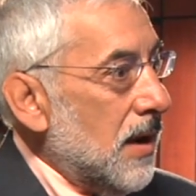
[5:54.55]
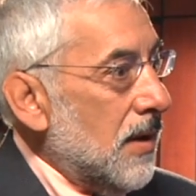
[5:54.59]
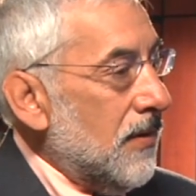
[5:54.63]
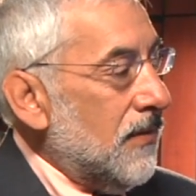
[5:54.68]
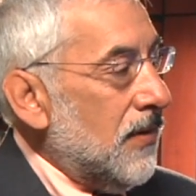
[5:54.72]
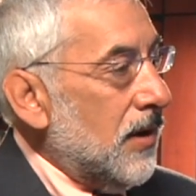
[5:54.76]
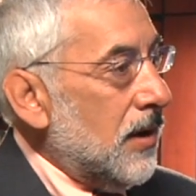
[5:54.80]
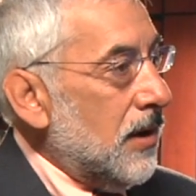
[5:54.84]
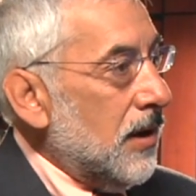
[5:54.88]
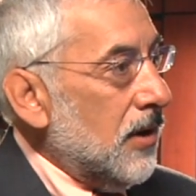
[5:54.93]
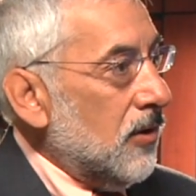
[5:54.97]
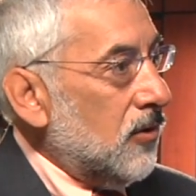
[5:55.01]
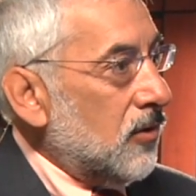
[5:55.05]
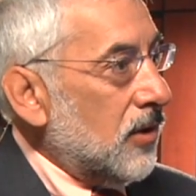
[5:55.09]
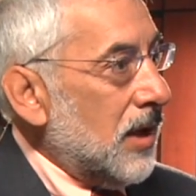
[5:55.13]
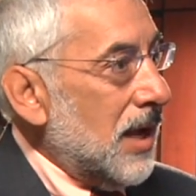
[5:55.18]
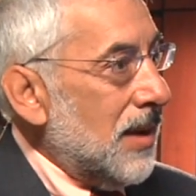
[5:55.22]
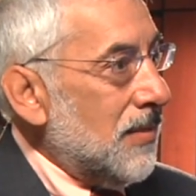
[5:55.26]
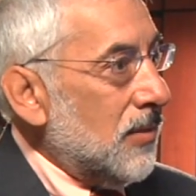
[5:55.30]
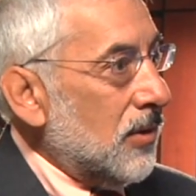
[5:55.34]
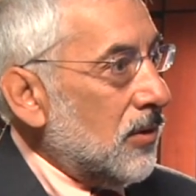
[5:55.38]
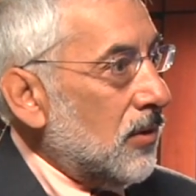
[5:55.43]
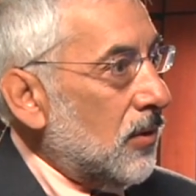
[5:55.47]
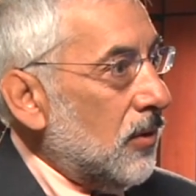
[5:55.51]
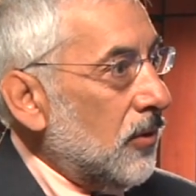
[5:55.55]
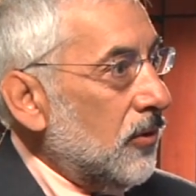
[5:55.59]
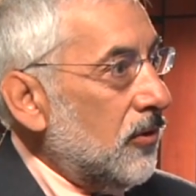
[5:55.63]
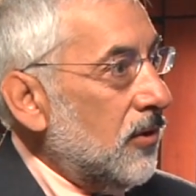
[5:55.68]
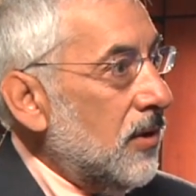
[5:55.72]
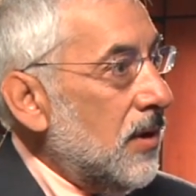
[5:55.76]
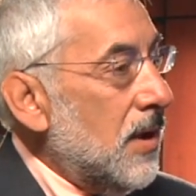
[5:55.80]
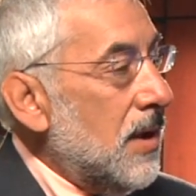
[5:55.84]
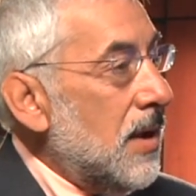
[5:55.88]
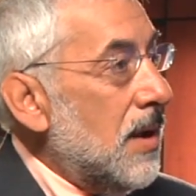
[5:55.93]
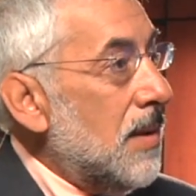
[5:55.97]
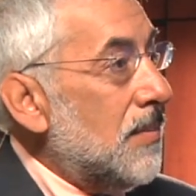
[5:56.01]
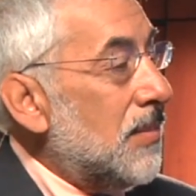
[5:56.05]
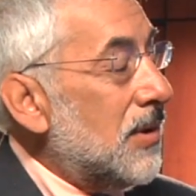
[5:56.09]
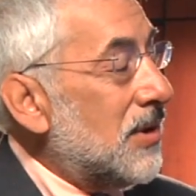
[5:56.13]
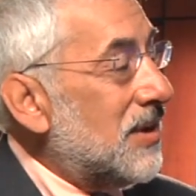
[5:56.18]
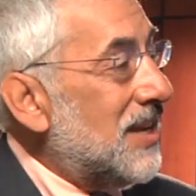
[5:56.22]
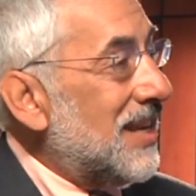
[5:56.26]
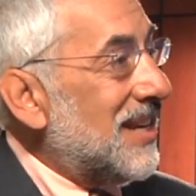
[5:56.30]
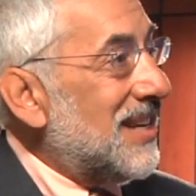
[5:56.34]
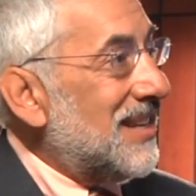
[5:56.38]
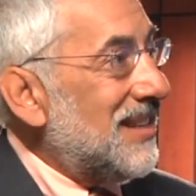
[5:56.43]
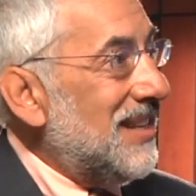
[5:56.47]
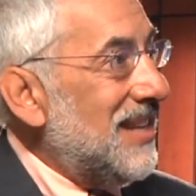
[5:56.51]
various chemicals,
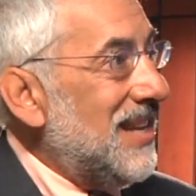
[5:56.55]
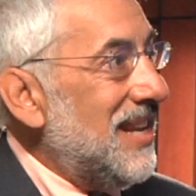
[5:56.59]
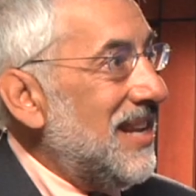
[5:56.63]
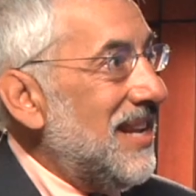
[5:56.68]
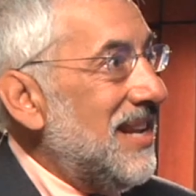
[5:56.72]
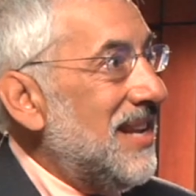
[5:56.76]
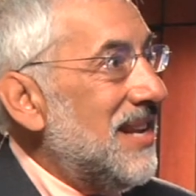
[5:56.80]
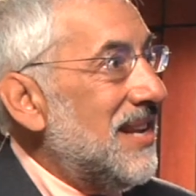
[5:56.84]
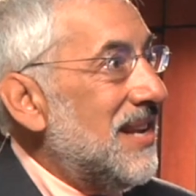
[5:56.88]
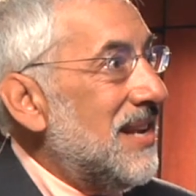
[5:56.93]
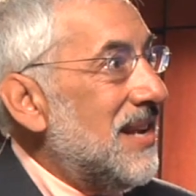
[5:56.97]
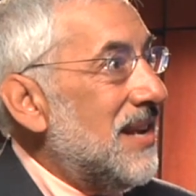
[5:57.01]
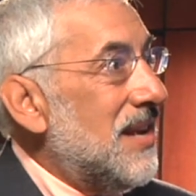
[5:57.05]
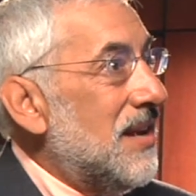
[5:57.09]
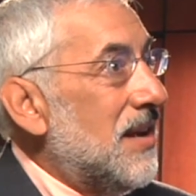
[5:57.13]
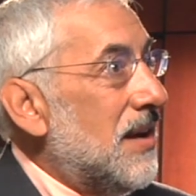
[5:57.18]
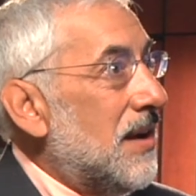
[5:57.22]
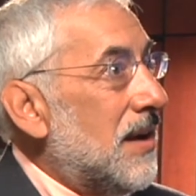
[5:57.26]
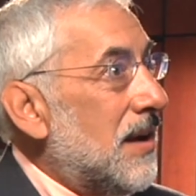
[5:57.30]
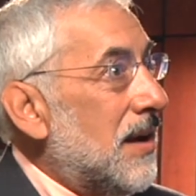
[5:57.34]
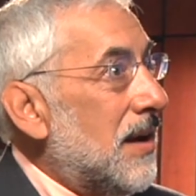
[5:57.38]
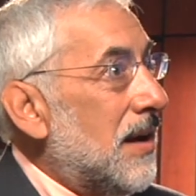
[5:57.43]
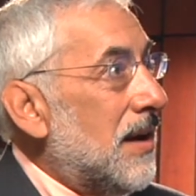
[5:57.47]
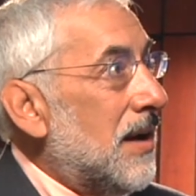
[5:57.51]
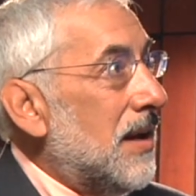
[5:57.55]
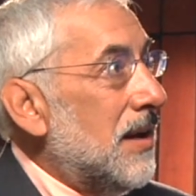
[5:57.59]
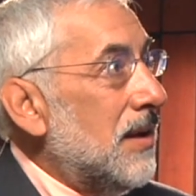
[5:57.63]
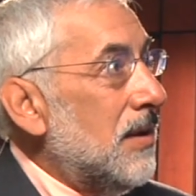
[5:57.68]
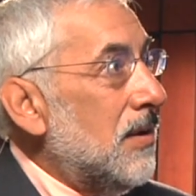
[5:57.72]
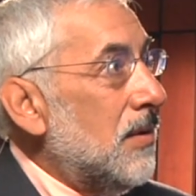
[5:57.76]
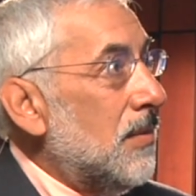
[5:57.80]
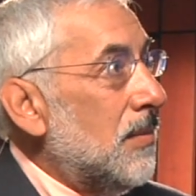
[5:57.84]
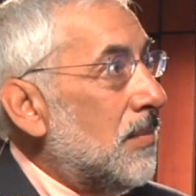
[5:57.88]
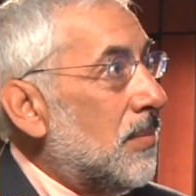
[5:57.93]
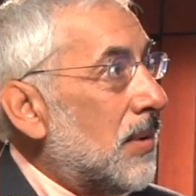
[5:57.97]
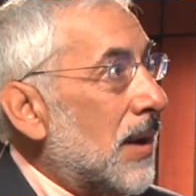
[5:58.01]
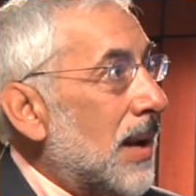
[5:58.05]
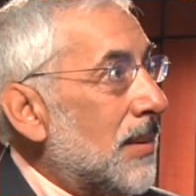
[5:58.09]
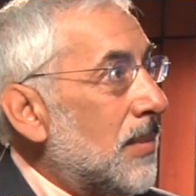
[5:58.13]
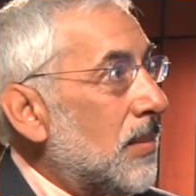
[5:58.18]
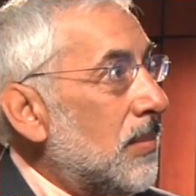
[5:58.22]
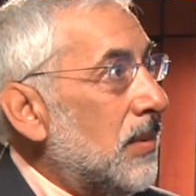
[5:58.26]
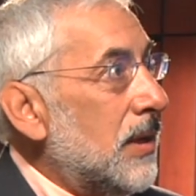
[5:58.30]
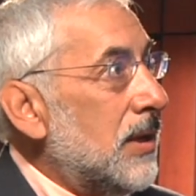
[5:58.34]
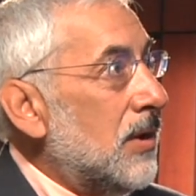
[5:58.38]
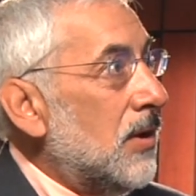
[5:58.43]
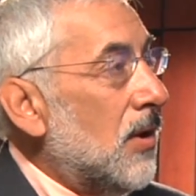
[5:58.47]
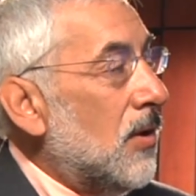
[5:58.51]
particularly you
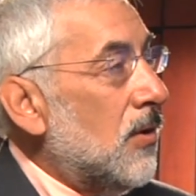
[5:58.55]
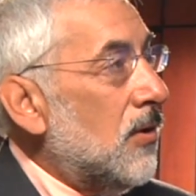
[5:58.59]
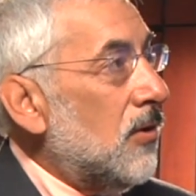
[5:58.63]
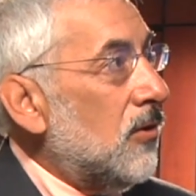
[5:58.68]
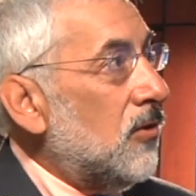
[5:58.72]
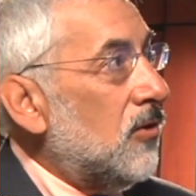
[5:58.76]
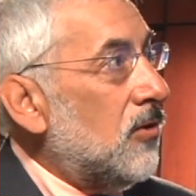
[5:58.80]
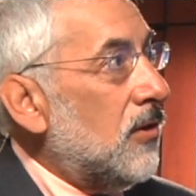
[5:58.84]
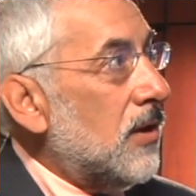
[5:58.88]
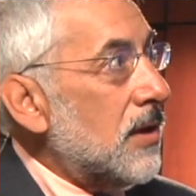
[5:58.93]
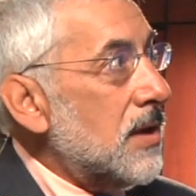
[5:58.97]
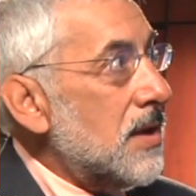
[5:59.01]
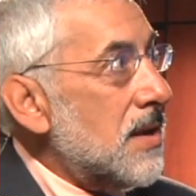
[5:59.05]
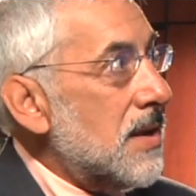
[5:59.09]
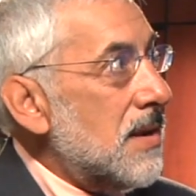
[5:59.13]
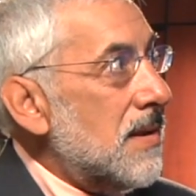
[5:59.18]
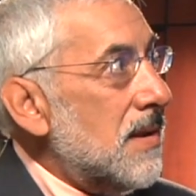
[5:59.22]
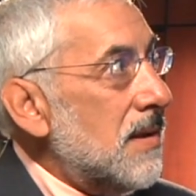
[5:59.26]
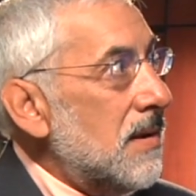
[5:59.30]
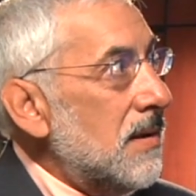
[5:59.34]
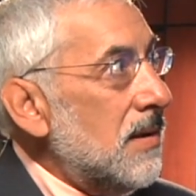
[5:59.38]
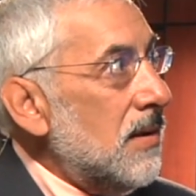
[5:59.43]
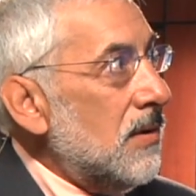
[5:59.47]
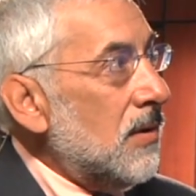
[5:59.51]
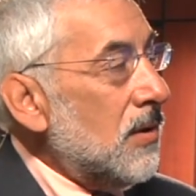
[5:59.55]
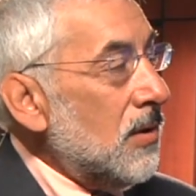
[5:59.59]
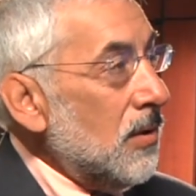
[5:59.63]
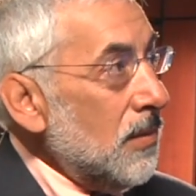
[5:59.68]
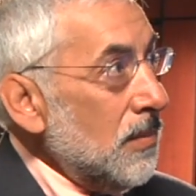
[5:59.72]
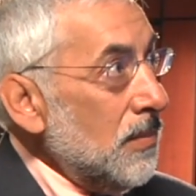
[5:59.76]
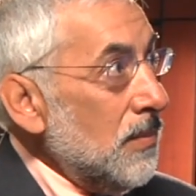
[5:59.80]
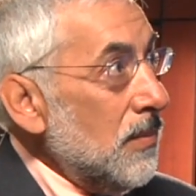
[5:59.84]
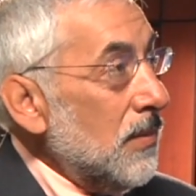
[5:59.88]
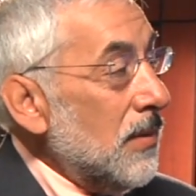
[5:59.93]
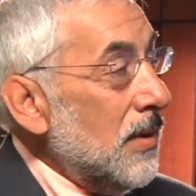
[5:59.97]
probably noticed, or